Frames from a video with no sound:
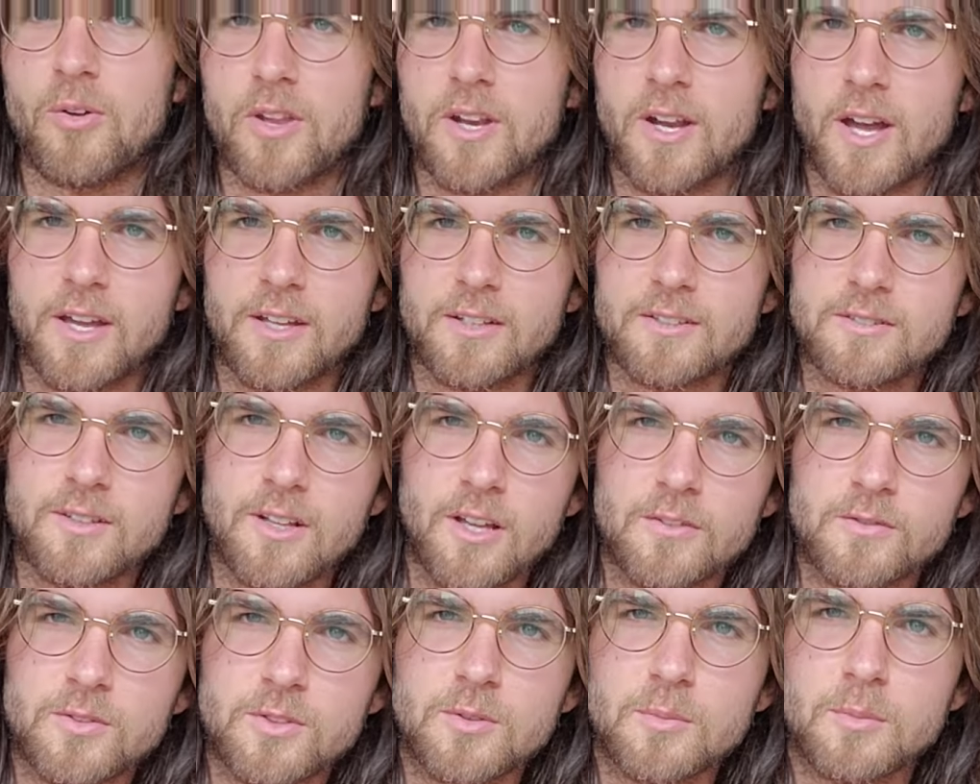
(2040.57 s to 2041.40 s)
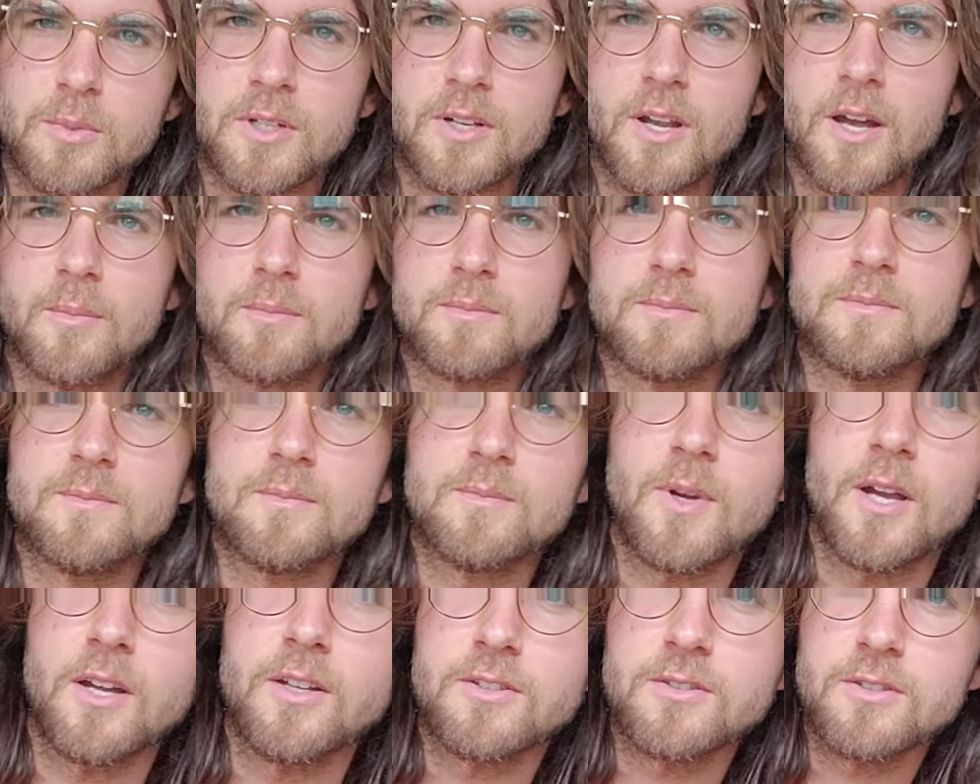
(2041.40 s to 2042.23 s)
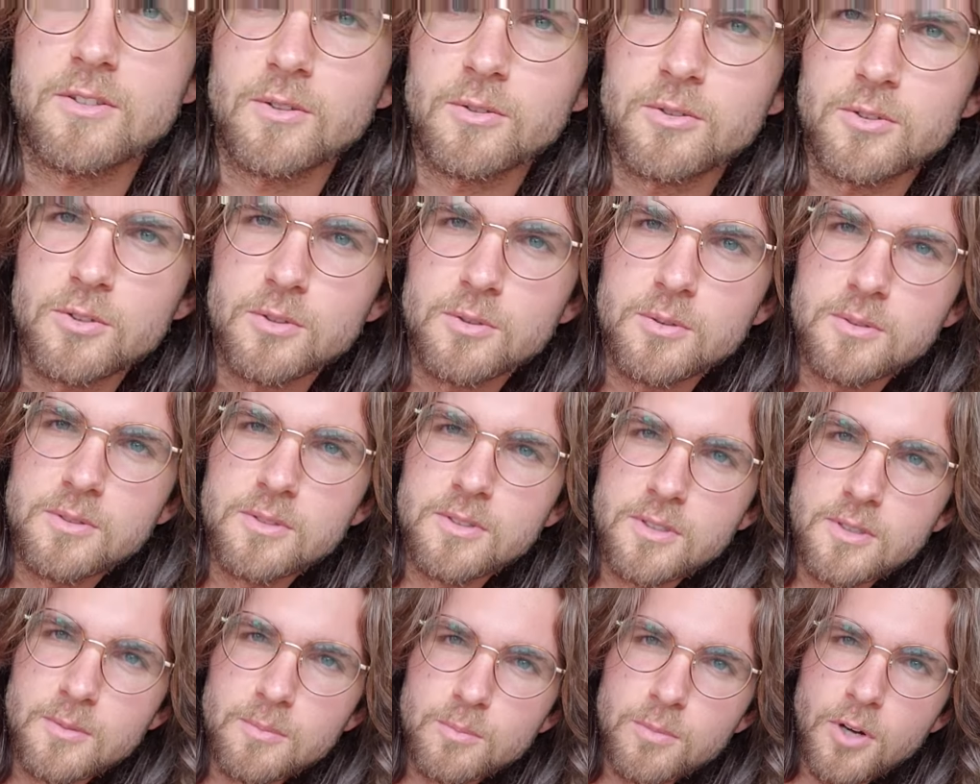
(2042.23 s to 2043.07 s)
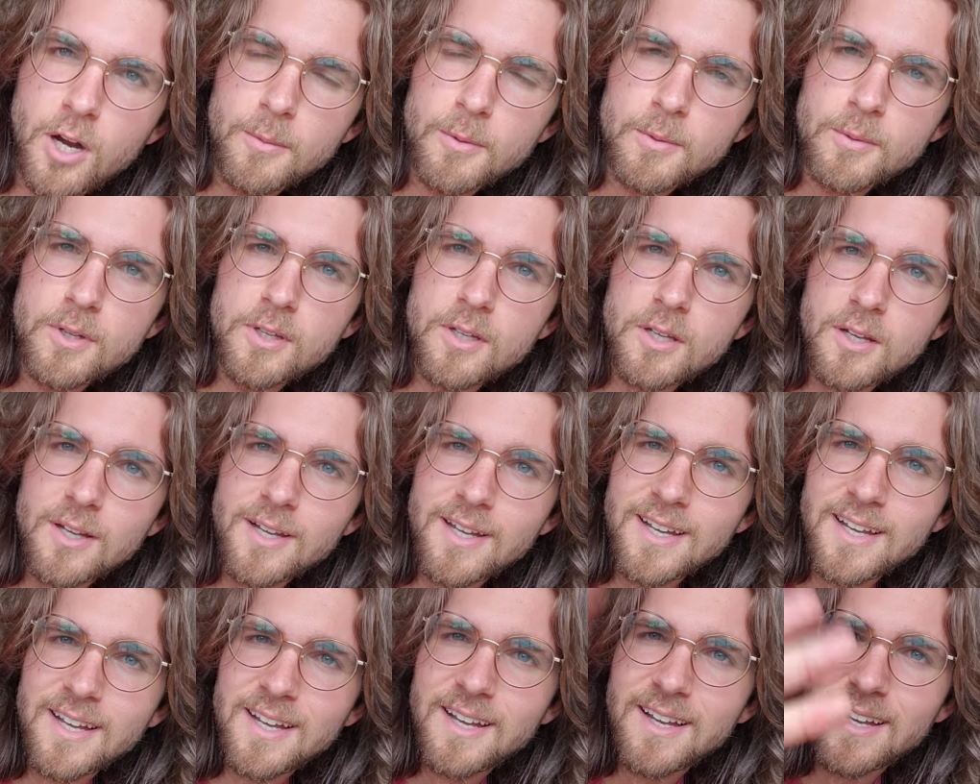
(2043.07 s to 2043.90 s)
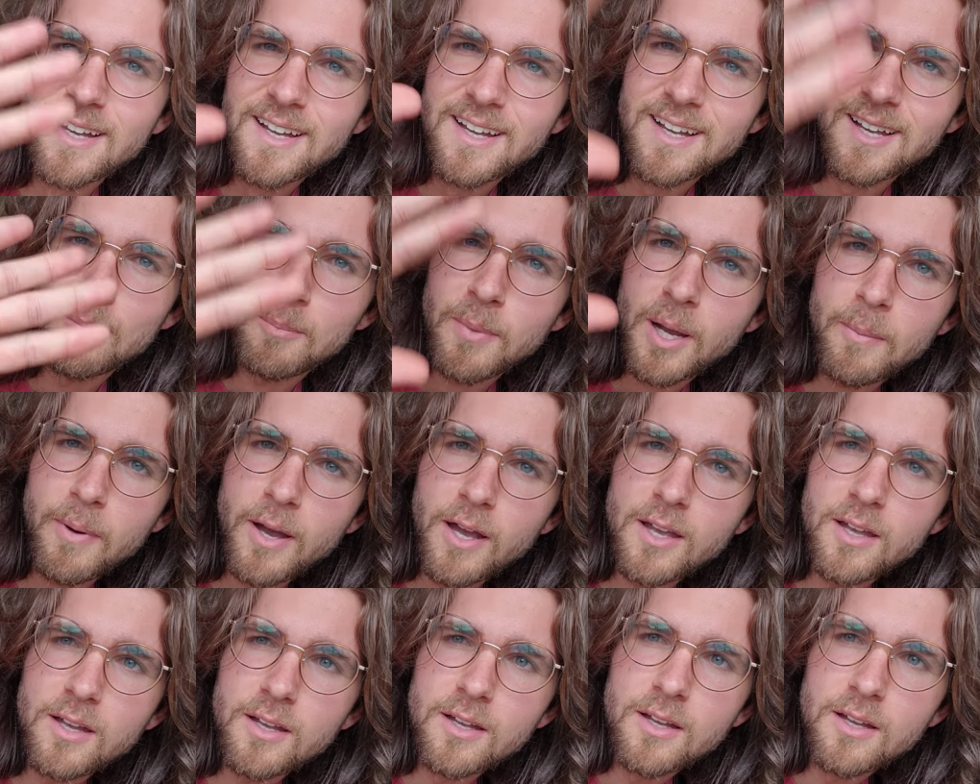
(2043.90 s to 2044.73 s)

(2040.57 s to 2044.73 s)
that I love you, but I still do, probably. Bye-bye.